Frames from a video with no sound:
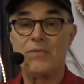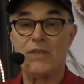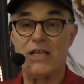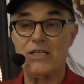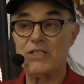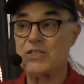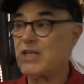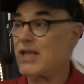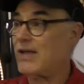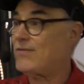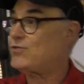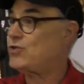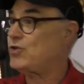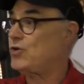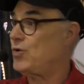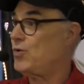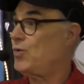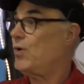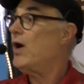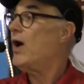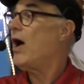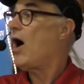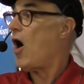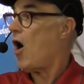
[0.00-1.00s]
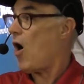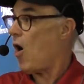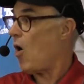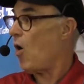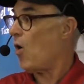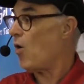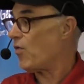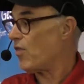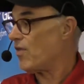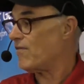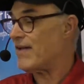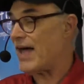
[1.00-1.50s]
This gives you
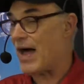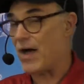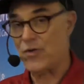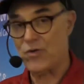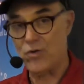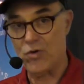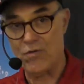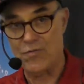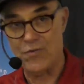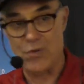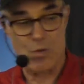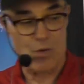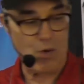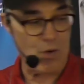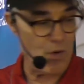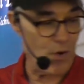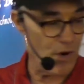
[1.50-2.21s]
all the value of your